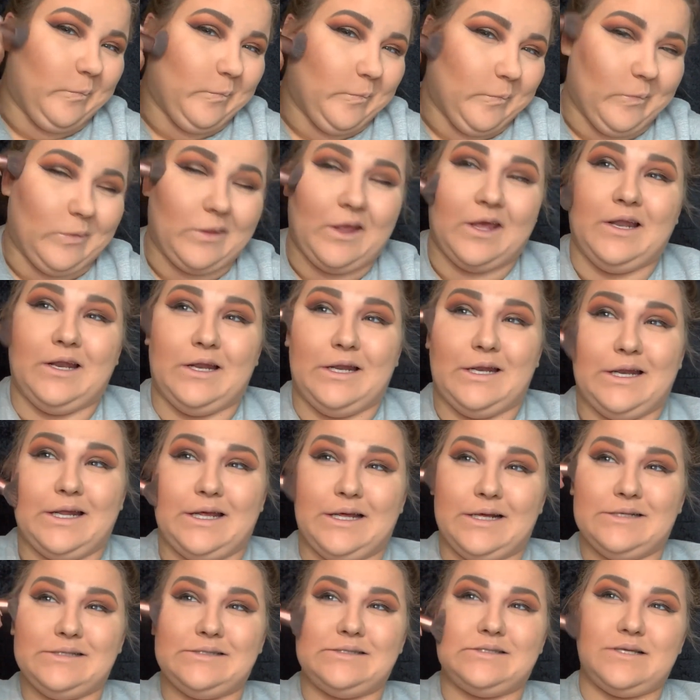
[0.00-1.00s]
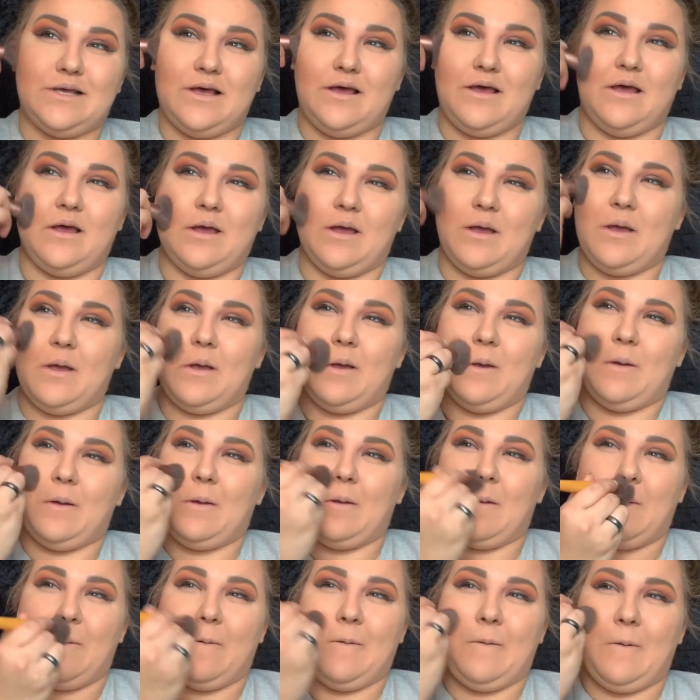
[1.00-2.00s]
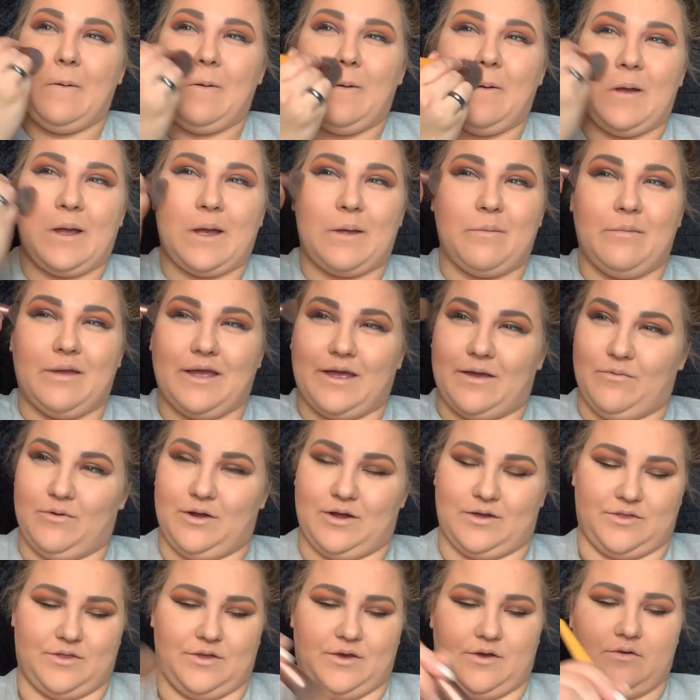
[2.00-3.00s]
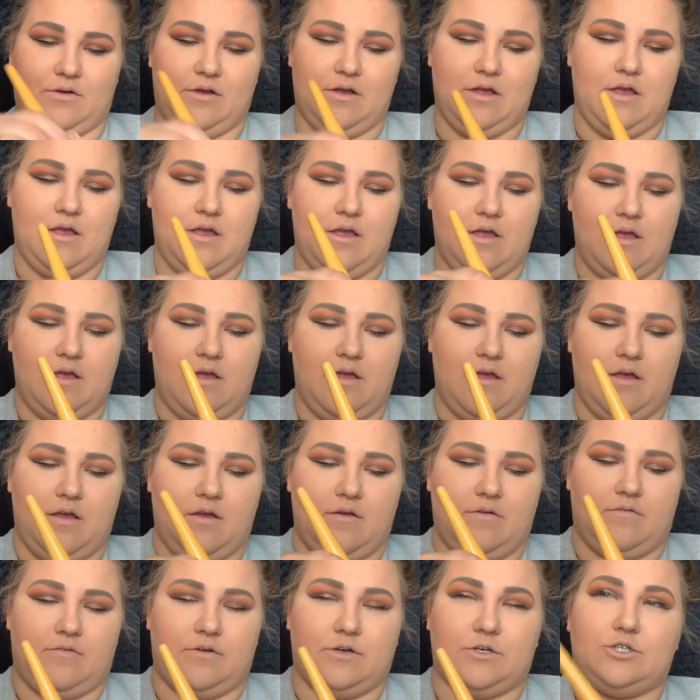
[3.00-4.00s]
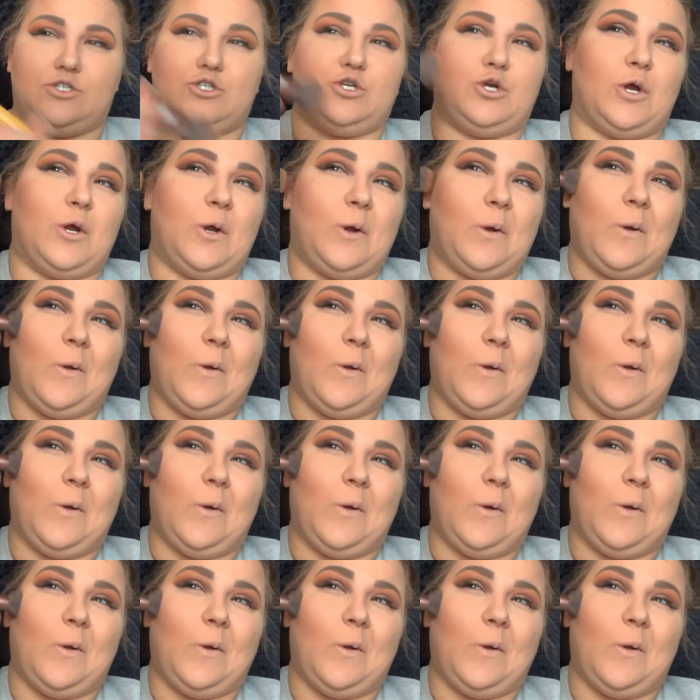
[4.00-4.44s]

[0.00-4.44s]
And it is. I can make it work though, for sure.